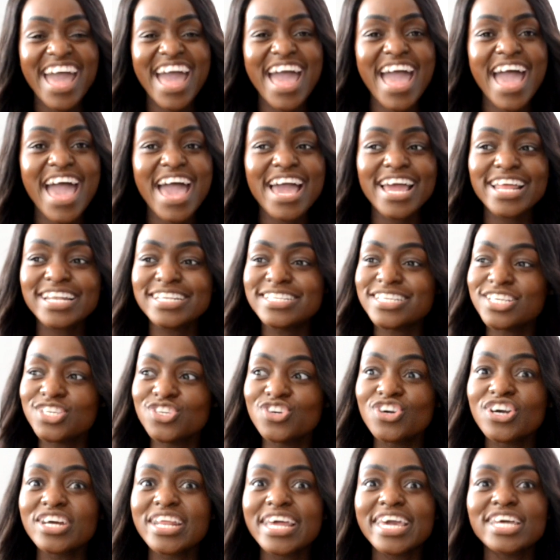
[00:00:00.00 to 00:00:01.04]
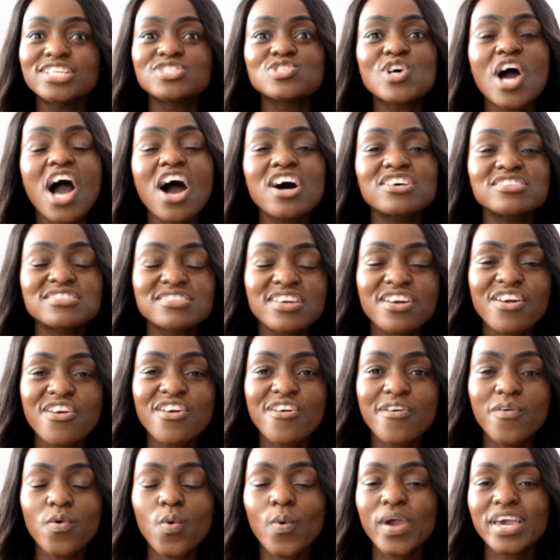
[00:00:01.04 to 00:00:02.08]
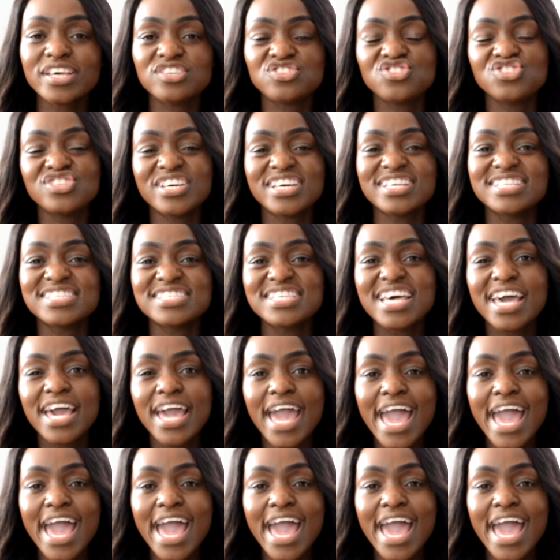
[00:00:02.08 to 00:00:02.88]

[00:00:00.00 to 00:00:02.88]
and you're going to get to ask her questions,